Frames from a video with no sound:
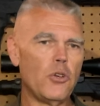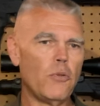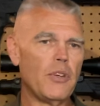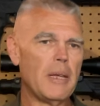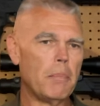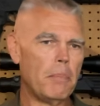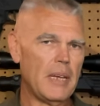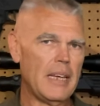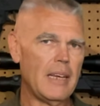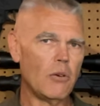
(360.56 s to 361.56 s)

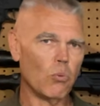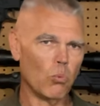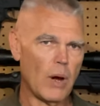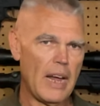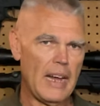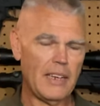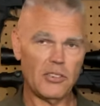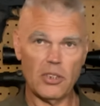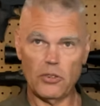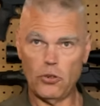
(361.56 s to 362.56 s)
UVB
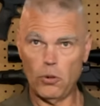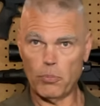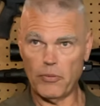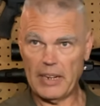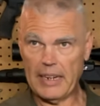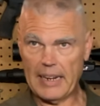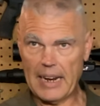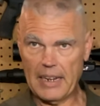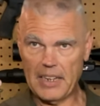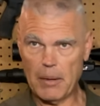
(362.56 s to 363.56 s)
rays to prevent any
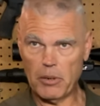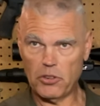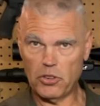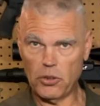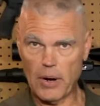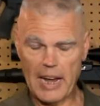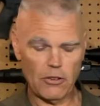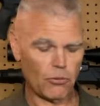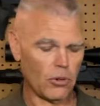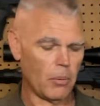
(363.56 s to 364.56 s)
kind of damage to your
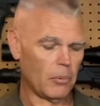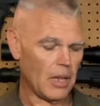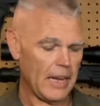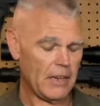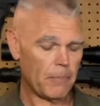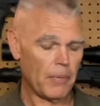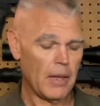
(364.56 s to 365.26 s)
eyes from light.